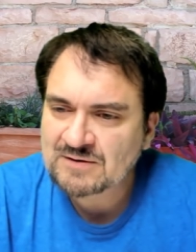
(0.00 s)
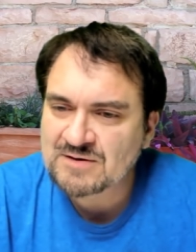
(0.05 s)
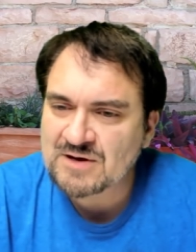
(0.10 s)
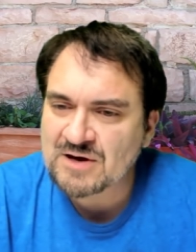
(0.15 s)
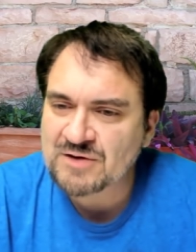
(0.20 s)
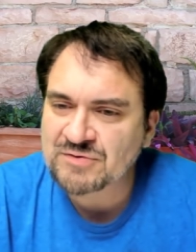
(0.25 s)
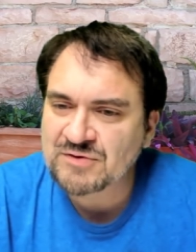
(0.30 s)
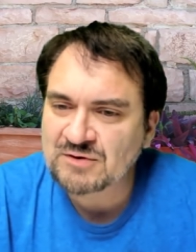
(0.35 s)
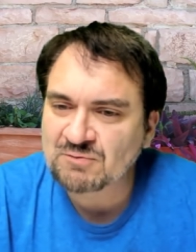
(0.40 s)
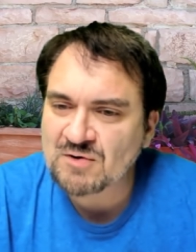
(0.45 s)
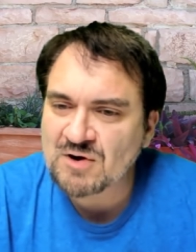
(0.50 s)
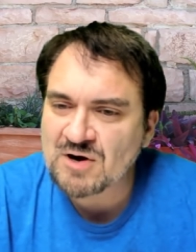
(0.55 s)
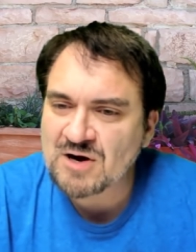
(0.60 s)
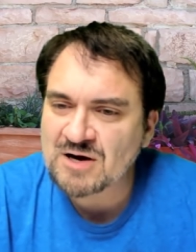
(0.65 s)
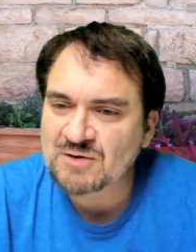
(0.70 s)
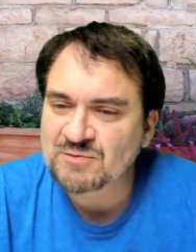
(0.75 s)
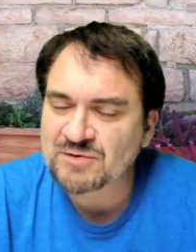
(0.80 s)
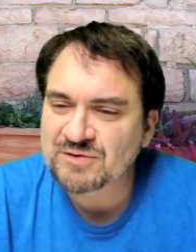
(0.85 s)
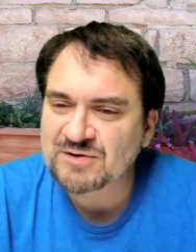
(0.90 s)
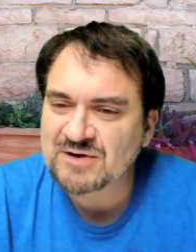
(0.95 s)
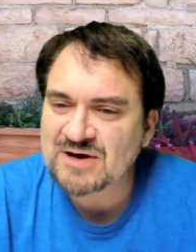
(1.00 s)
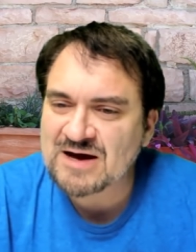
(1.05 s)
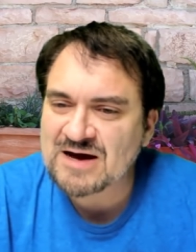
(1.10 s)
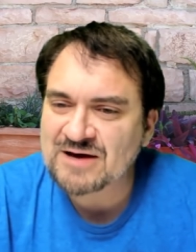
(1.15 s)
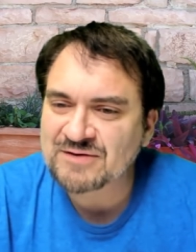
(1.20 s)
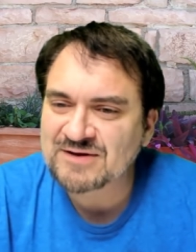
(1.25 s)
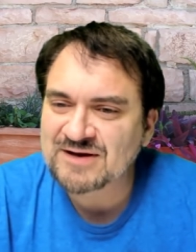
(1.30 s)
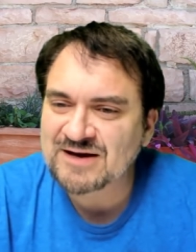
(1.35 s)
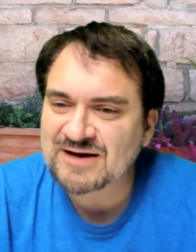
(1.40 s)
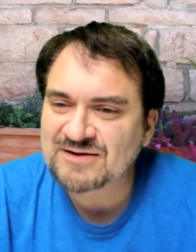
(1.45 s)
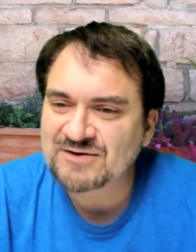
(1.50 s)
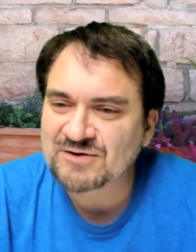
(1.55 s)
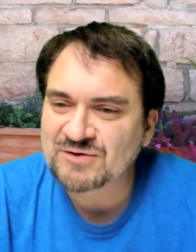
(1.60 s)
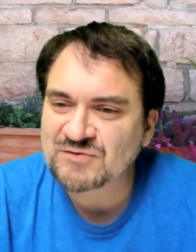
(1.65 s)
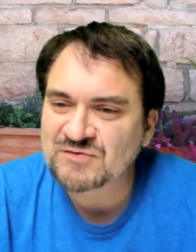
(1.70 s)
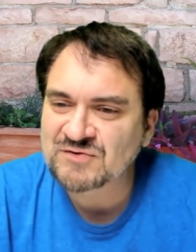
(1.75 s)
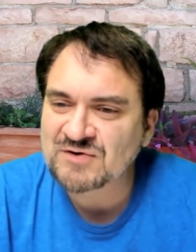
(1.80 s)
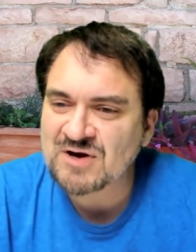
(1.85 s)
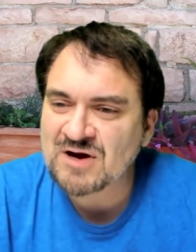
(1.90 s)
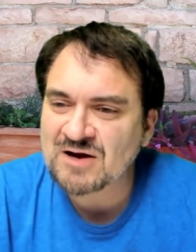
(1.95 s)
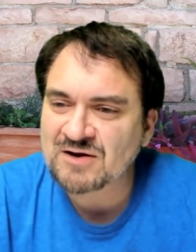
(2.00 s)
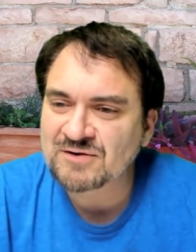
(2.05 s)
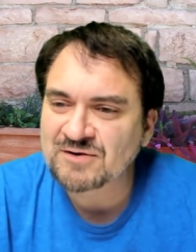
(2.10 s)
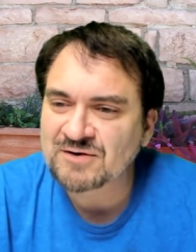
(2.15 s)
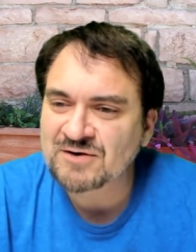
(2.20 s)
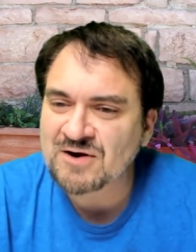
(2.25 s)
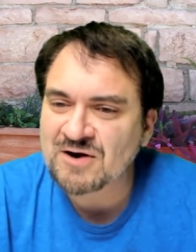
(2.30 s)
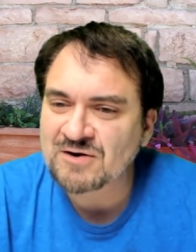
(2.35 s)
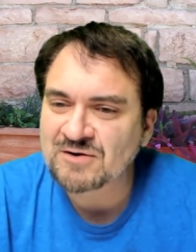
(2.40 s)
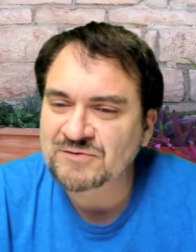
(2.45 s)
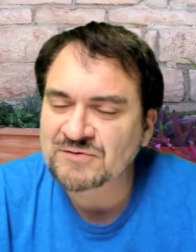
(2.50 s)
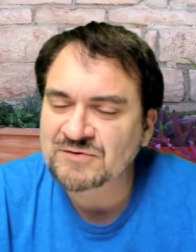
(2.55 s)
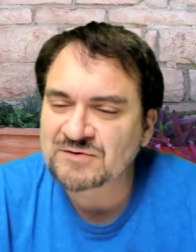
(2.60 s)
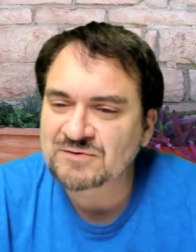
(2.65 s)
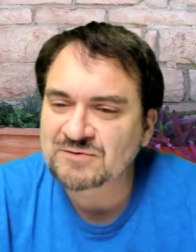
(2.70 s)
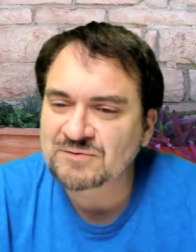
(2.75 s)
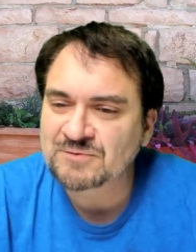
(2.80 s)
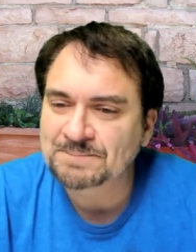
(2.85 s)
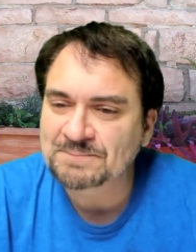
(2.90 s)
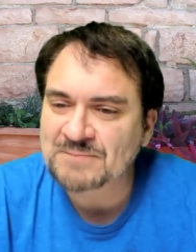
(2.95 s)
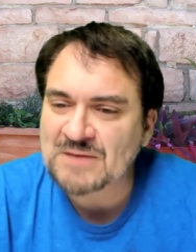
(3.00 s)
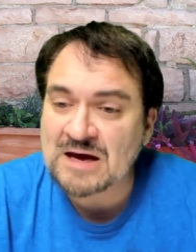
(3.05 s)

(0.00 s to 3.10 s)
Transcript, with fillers: Nothing wrong with goth. Yeah, there goes Carl, Carl too.